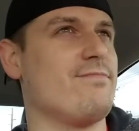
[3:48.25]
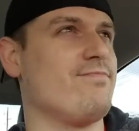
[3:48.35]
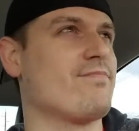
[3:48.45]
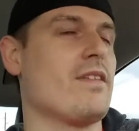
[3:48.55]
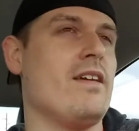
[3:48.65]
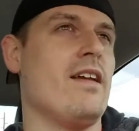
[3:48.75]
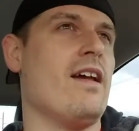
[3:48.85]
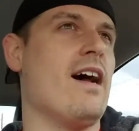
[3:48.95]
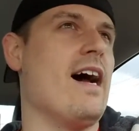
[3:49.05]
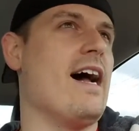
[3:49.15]

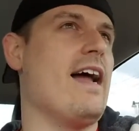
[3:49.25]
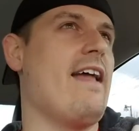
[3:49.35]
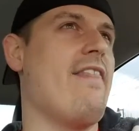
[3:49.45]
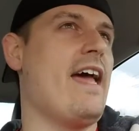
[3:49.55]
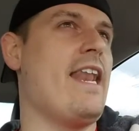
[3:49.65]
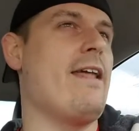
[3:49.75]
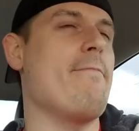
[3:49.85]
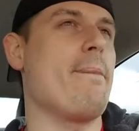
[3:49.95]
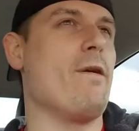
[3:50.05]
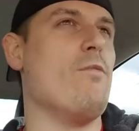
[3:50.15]
Uh, and then
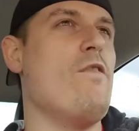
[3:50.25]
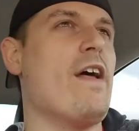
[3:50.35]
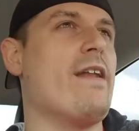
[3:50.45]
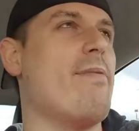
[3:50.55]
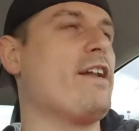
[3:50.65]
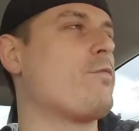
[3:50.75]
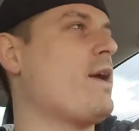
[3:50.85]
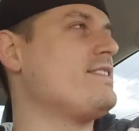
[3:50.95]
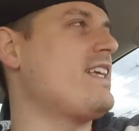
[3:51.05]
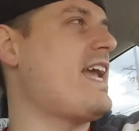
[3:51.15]
moved on to bench
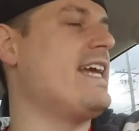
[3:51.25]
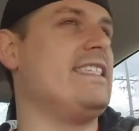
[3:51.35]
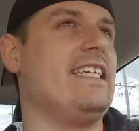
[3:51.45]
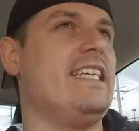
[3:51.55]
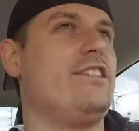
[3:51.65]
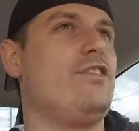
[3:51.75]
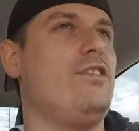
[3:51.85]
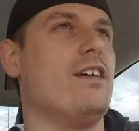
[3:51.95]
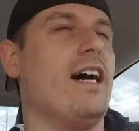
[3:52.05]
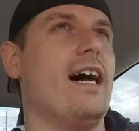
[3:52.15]
press and did
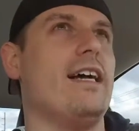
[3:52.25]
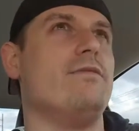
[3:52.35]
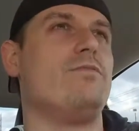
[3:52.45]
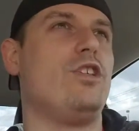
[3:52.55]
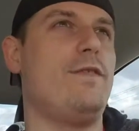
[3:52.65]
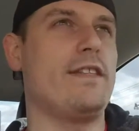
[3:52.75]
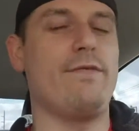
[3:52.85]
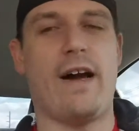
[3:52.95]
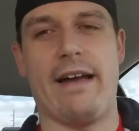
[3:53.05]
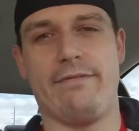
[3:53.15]
uh,
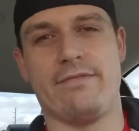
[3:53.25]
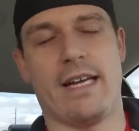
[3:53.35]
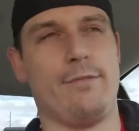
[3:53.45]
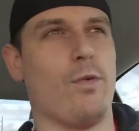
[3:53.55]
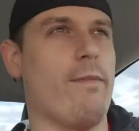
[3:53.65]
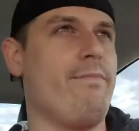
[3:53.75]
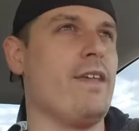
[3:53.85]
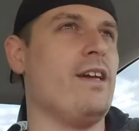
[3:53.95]
255 times one.